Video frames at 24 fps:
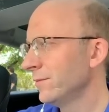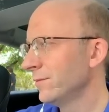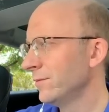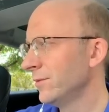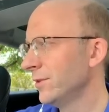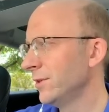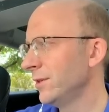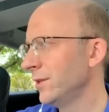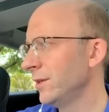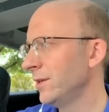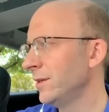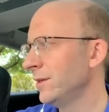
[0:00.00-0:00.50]

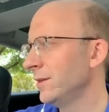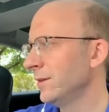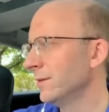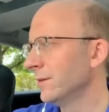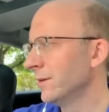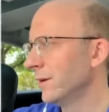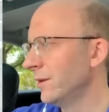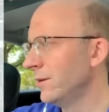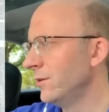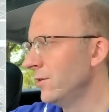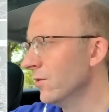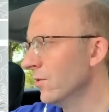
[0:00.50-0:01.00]
really
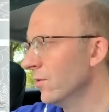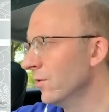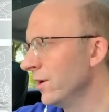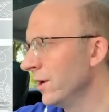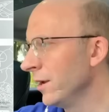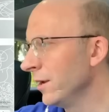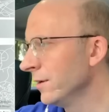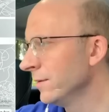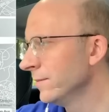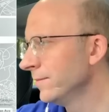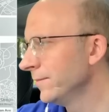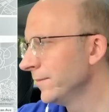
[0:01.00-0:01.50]

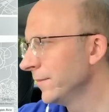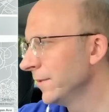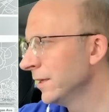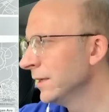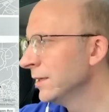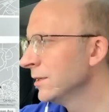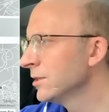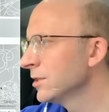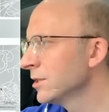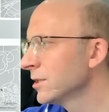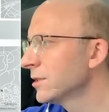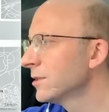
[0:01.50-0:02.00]
annoying
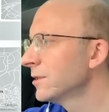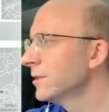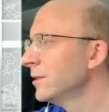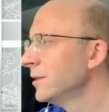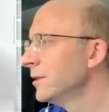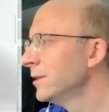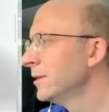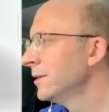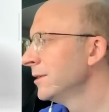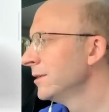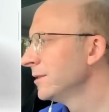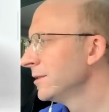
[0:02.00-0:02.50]
and it just
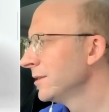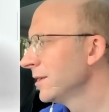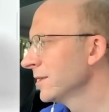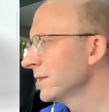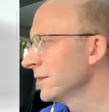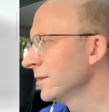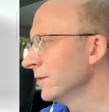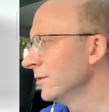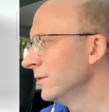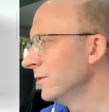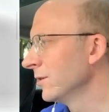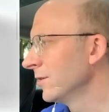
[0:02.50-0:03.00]

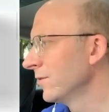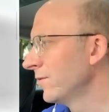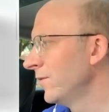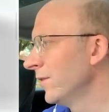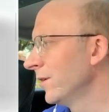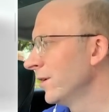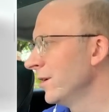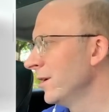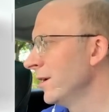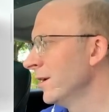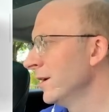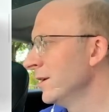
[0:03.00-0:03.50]
doesn't look
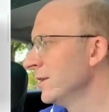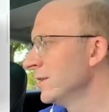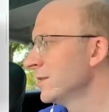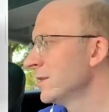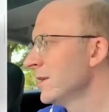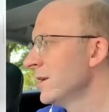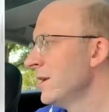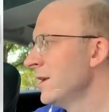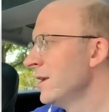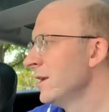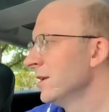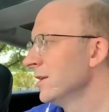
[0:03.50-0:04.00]
very
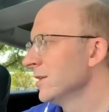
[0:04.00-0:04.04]
nice,